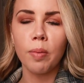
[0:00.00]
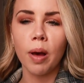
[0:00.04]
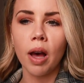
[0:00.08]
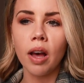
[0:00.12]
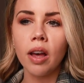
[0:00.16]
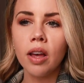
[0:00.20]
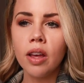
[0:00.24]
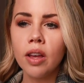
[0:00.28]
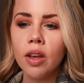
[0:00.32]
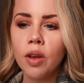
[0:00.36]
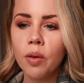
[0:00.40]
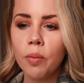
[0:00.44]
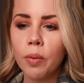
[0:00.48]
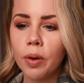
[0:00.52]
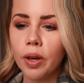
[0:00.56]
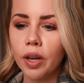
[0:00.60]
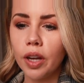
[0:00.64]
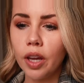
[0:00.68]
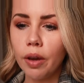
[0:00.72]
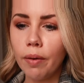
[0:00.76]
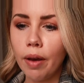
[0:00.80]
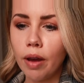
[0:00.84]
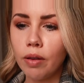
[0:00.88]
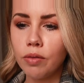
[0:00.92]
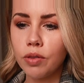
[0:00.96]
But we're going
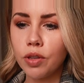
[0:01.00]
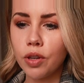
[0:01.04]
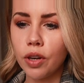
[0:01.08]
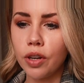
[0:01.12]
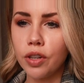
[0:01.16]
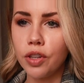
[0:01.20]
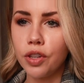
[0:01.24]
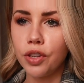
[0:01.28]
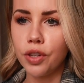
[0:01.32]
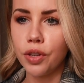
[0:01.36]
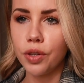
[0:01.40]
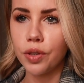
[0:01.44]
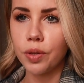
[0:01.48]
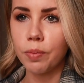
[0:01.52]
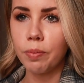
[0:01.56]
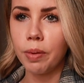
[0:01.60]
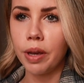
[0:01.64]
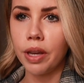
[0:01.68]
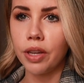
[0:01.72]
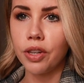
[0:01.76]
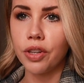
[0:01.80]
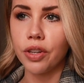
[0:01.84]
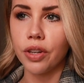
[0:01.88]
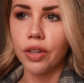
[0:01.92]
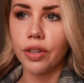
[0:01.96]
to go out and try and shoot some
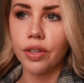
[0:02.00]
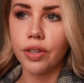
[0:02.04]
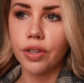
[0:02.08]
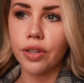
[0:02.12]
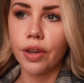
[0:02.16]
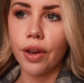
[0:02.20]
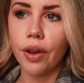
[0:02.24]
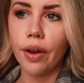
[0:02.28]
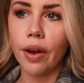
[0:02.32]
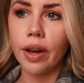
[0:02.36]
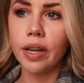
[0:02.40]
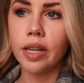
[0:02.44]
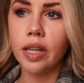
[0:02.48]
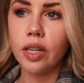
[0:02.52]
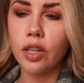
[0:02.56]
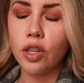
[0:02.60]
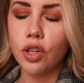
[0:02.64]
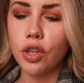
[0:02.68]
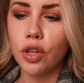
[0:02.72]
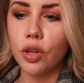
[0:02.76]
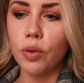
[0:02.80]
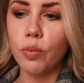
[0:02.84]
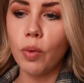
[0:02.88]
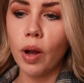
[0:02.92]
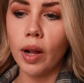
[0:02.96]
pictures. So I need to
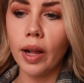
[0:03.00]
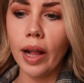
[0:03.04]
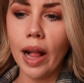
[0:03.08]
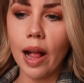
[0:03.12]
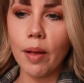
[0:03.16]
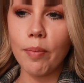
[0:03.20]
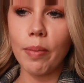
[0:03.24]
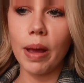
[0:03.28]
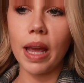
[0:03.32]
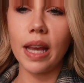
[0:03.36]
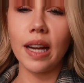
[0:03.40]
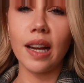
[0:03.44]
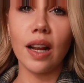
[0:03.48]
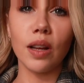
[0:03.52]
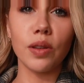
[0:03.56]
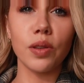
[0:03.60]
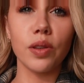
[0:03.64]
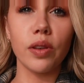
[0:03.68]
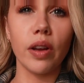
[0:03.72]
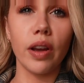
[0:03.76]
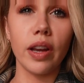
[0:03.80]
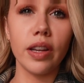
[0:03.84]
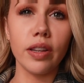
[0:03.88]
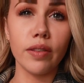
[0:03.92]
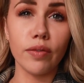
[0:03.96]
shoot one campaign
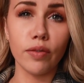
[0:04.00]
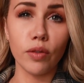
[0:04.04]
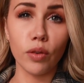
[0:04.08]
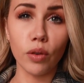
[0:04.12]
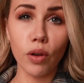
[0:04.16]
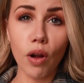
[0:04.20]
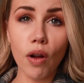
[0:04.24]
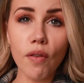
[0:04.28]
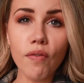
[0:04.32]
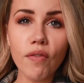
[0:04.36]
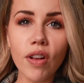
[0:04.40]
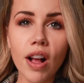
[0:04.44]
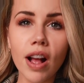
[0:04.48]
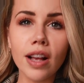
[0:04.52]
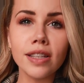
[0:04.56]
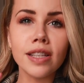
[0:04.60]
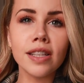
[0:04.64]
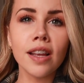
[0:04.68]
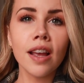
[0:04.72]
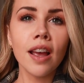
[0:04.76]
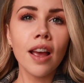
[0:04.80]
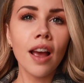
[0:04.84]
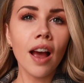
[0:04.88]
outside for Converse.